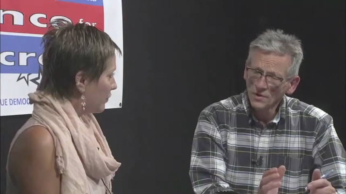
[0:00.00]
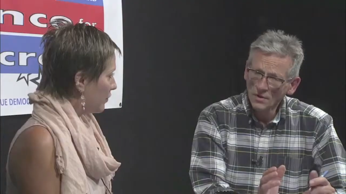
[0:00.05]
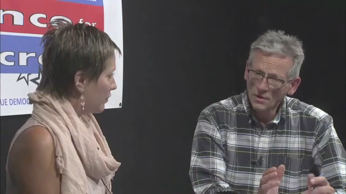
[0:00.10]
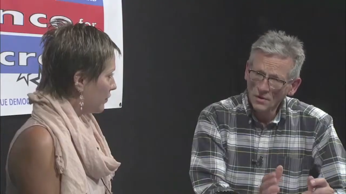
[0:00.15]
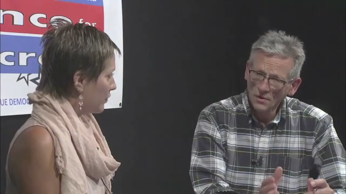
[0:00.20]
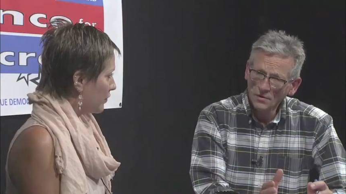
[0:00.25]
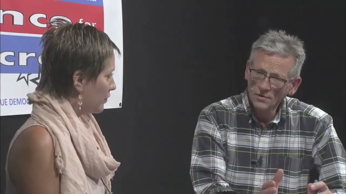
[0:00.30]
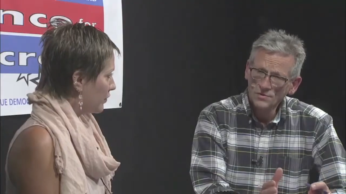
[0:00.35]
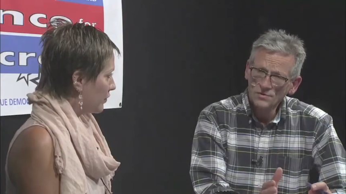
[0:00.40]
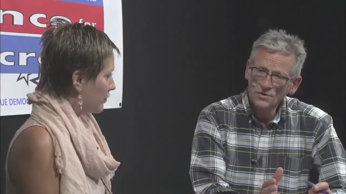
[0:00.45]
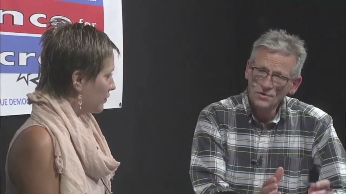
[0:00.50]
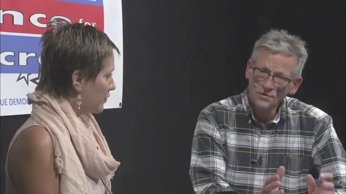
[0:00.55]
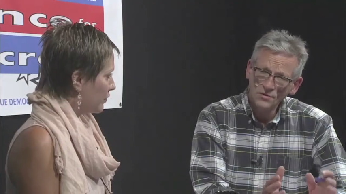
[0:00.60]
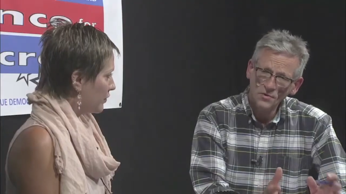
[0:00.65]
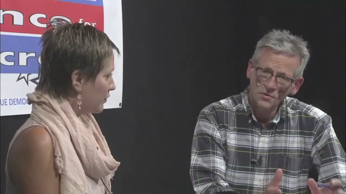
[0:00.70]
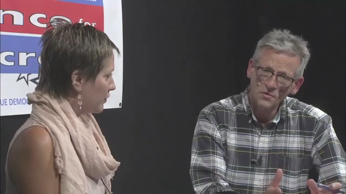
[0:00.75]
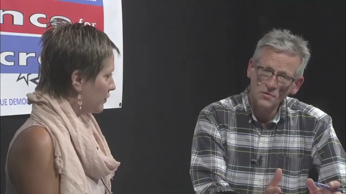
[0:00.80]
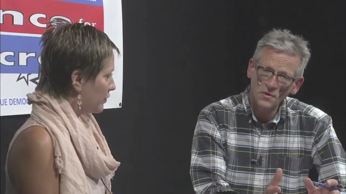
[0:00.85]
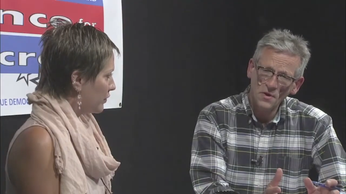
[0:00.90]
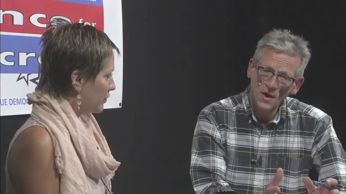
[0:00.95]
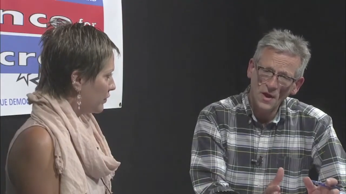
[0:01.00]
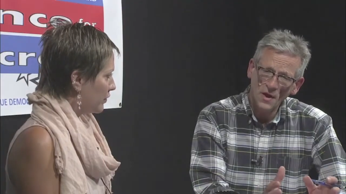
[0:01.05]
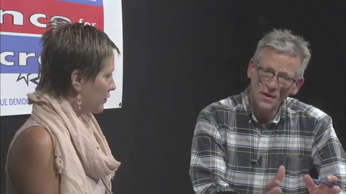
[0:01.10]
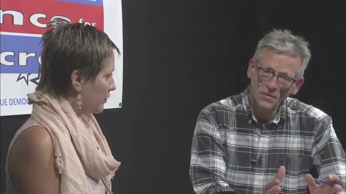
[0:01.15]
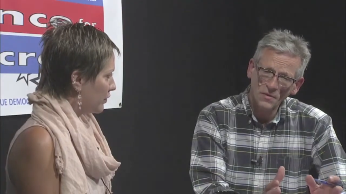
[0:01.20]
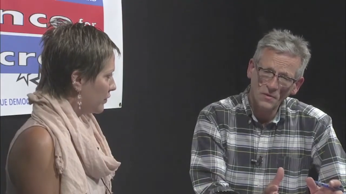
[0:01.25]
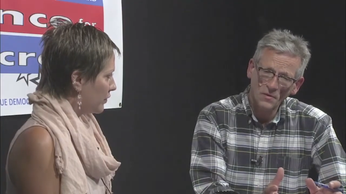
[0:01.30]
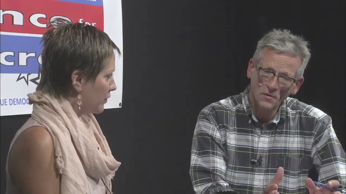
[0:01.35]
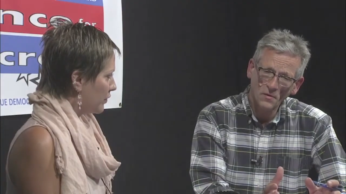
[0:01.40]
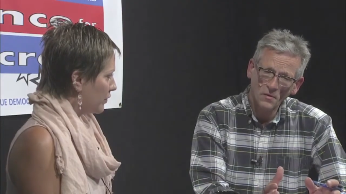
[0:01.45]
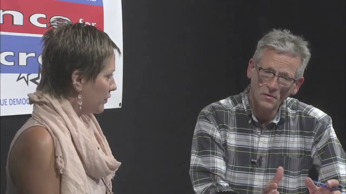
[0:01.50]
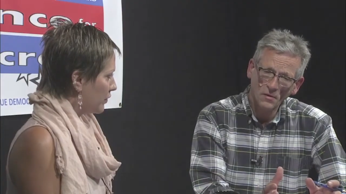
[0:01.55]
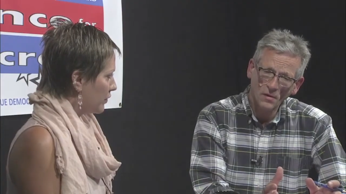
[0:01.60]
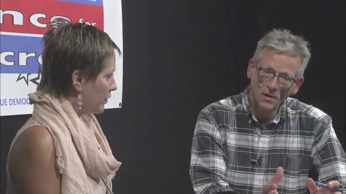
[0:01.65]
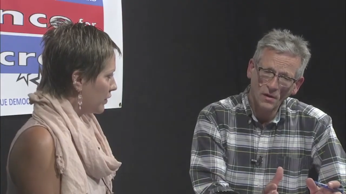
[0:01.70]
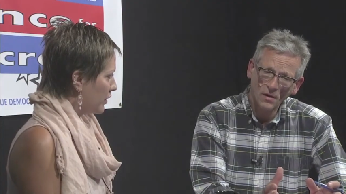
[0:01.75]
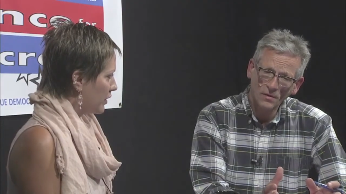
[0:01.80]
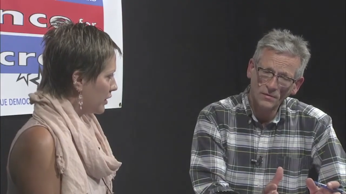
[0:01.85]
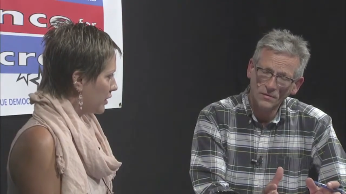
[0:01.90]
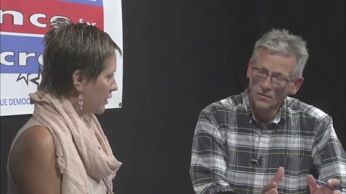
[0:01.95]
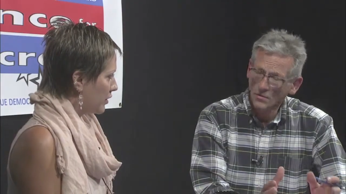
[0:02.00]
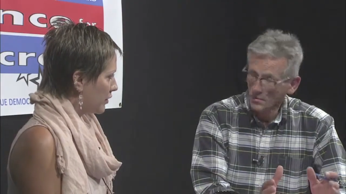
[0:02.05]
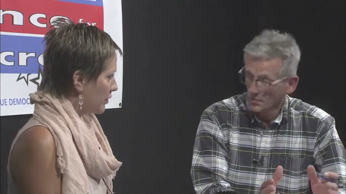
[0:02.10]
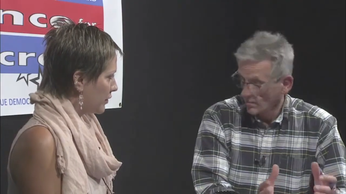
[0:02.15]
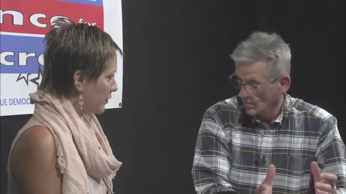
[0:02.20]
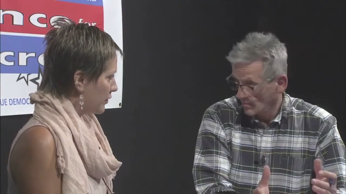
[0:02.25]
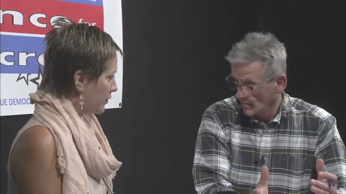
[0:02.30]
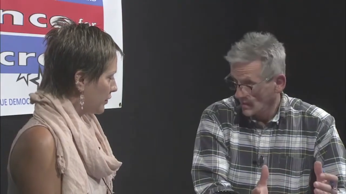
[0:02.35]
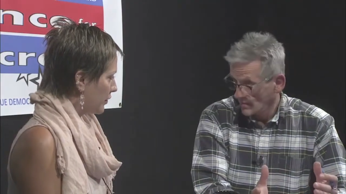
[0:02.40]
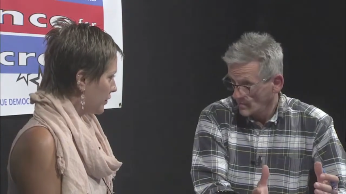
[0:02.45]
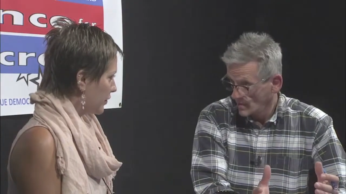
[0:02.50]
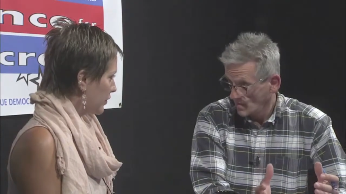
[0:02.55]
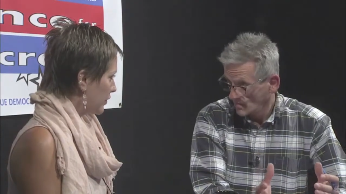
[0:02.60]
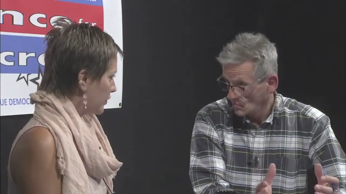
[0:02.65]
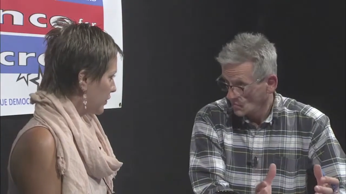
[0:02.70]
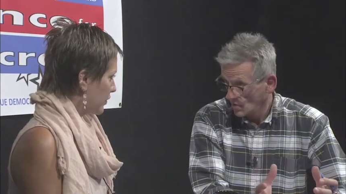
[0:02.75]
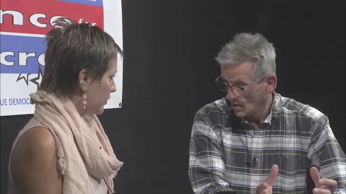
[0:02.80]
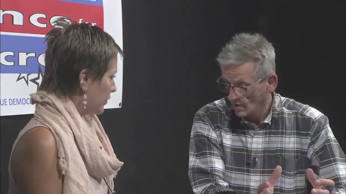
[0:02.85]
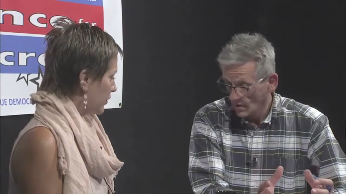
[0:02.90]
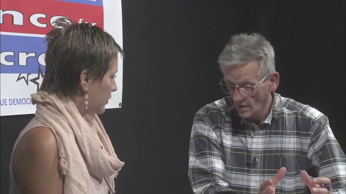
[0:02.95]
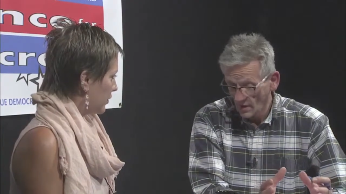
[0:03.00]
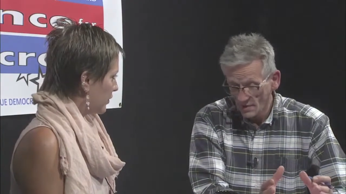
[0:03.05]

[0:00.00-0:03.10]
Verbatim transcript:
Speaker 1: call us to do that, though, or maybe I'm wrong.